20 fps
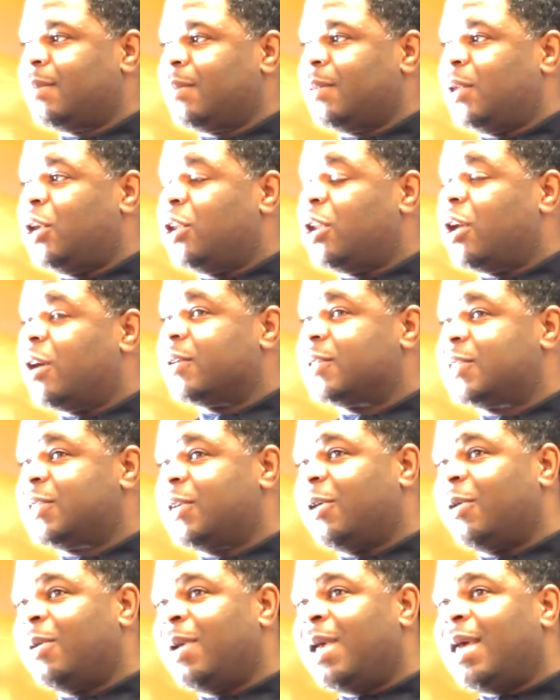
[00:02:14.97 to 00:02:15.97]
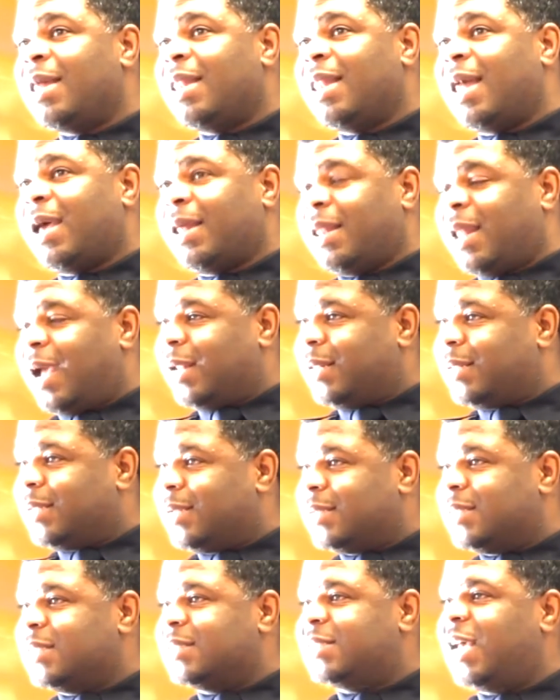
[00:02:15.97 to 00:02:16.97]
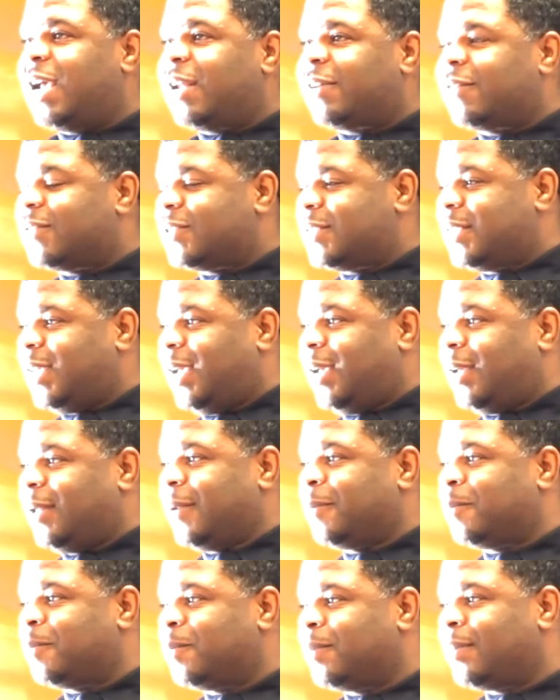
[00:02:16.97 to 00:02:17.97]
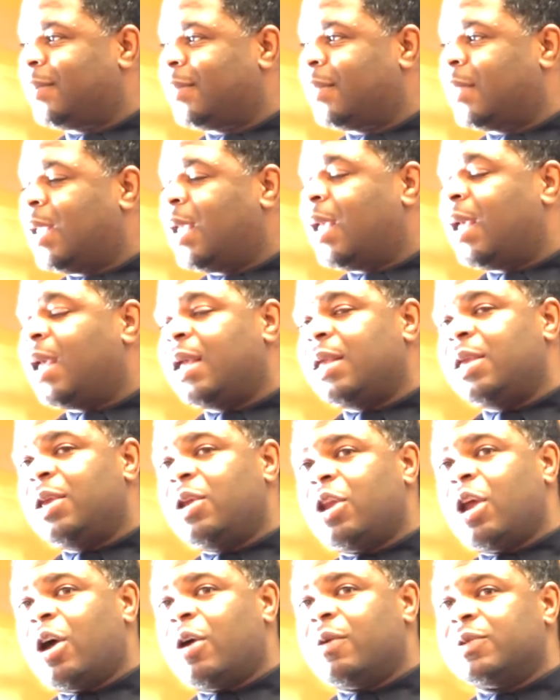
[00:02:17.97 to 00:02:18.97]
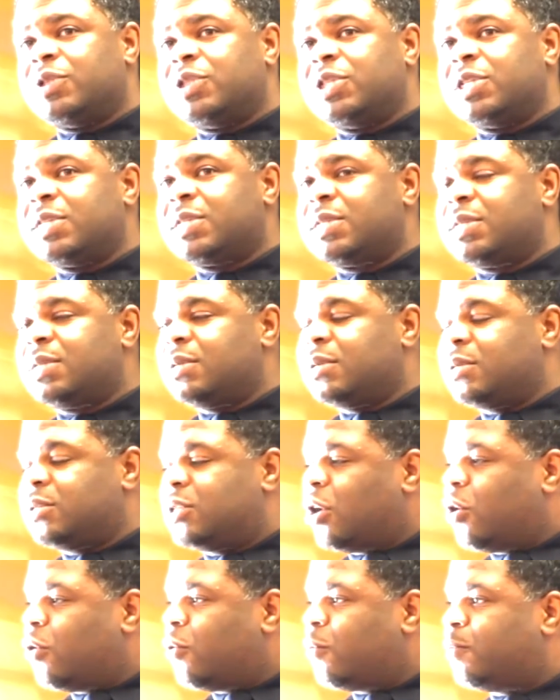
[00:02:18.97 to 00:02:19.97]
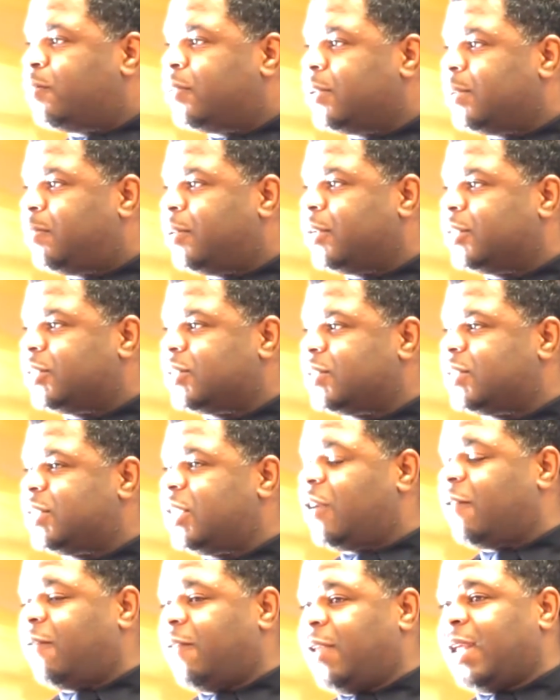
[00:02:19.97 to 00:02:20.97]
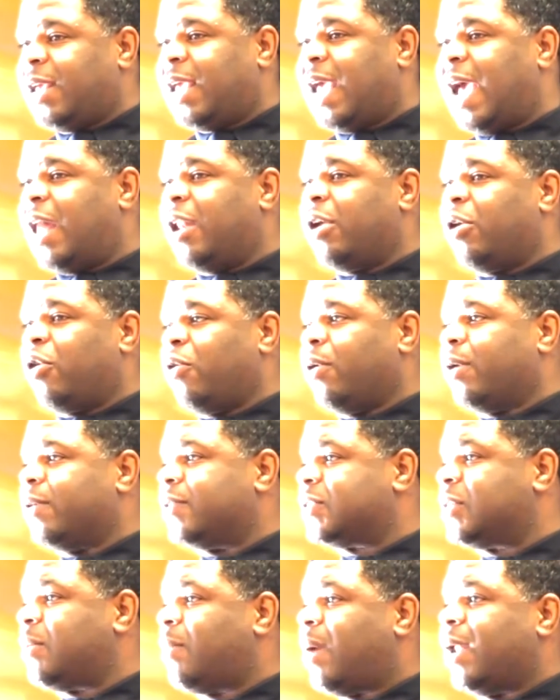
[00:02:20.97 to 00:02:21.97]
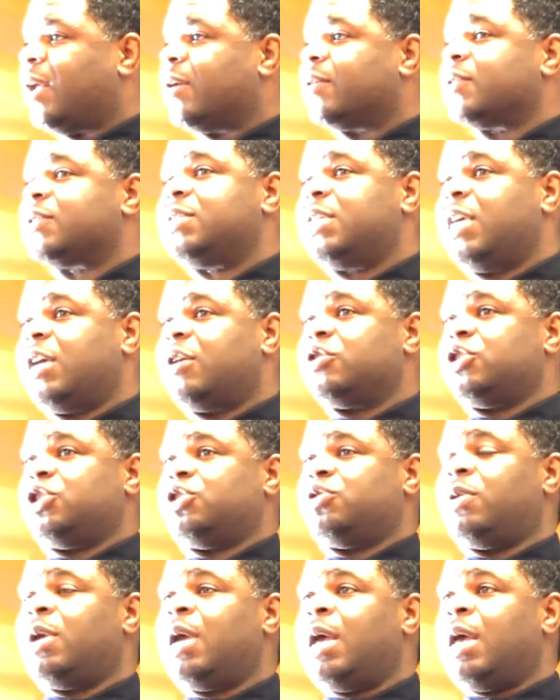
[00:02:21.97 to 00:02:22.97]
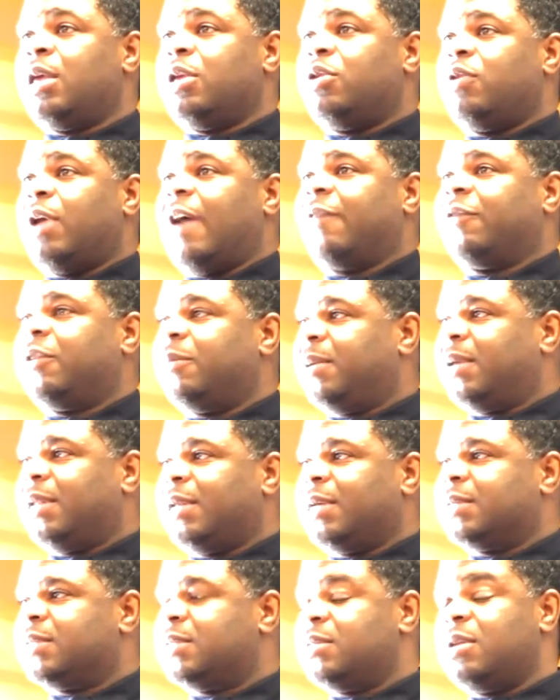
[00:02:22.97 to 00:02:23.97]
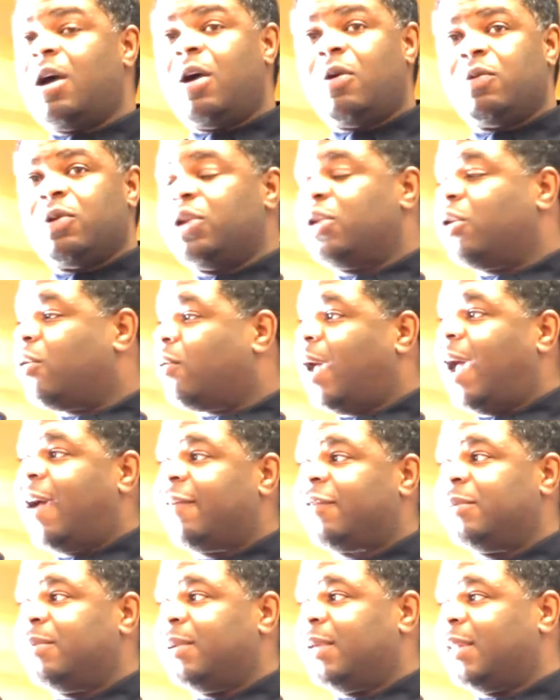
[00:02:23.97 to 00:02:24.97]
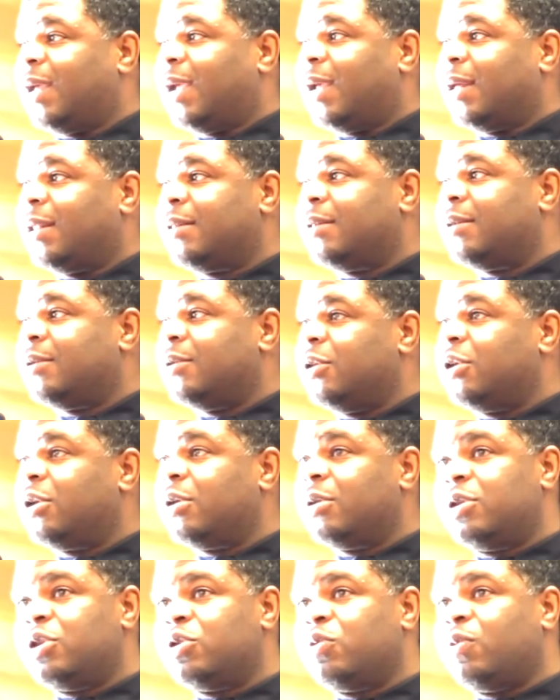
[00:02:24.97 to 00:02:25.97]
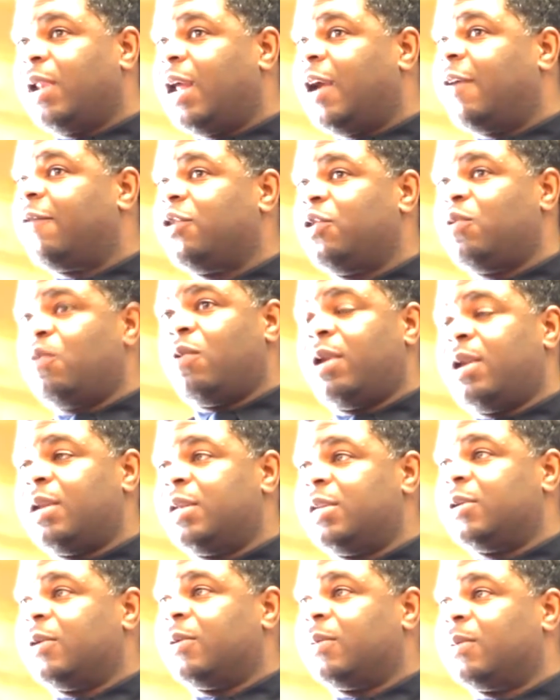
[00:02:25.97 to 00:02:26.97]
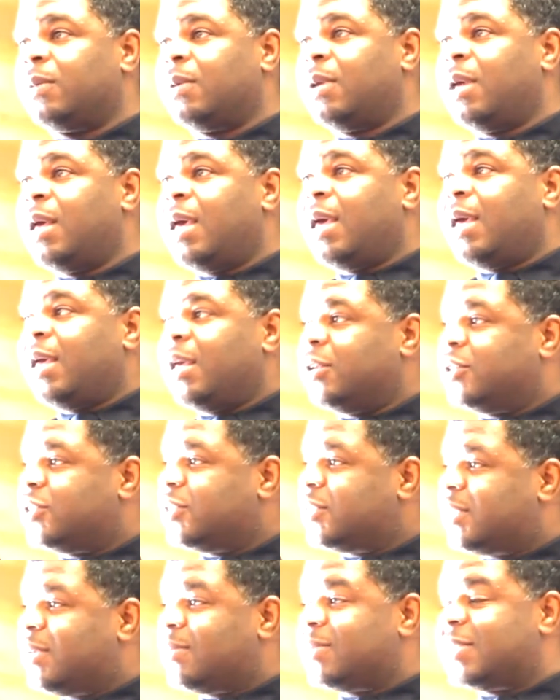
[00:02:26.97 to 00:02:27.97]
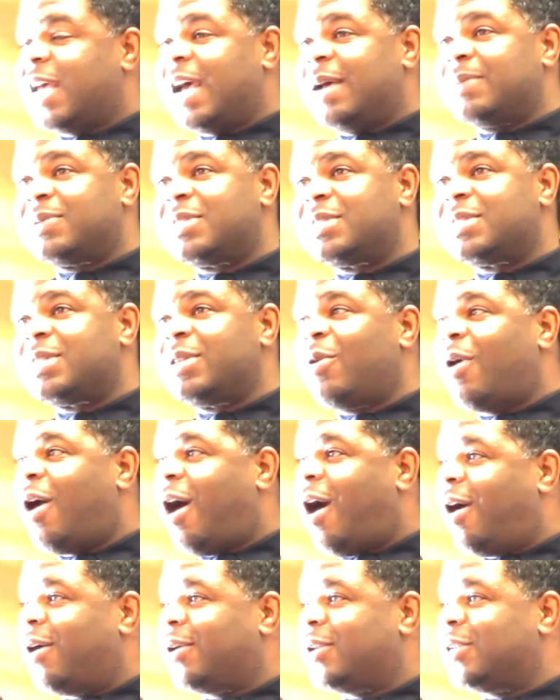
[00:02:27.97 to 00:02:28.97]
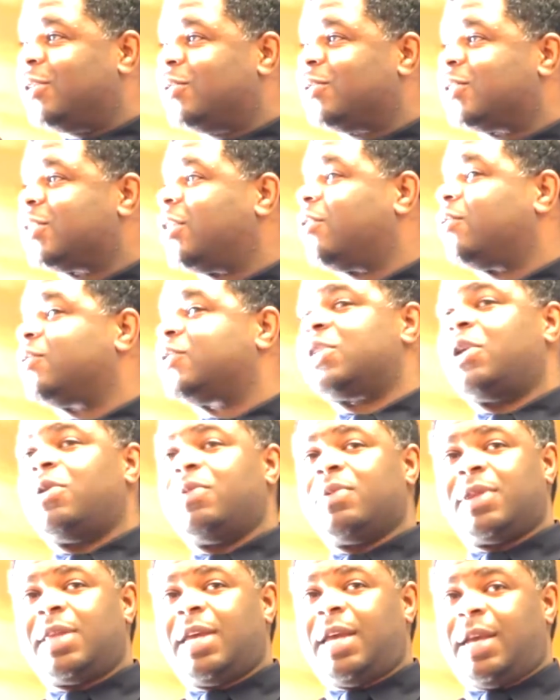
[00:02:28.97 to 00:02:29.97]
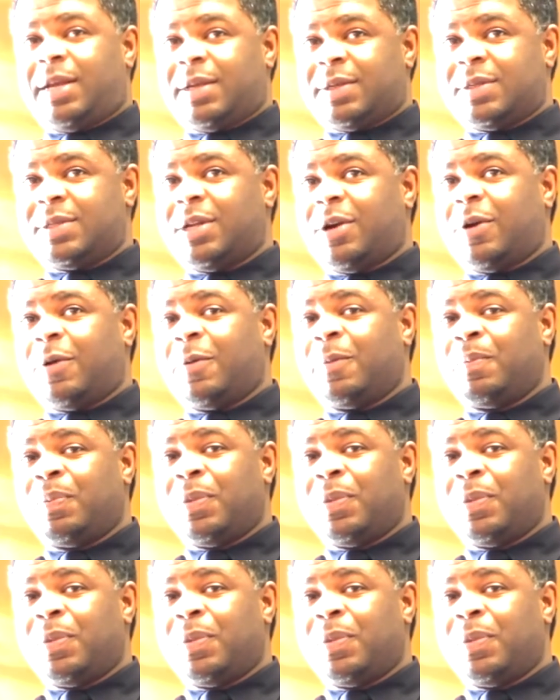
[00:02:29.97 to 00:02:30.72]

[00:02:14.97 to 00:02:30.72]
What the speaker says: You know, so like the detective said, you know, just don't put yourself in a category of somebody else tells you you have to be this. No, you don't have to be that. You can do whatever you want to do. You just sometimes it's a little hard to do certain things, though.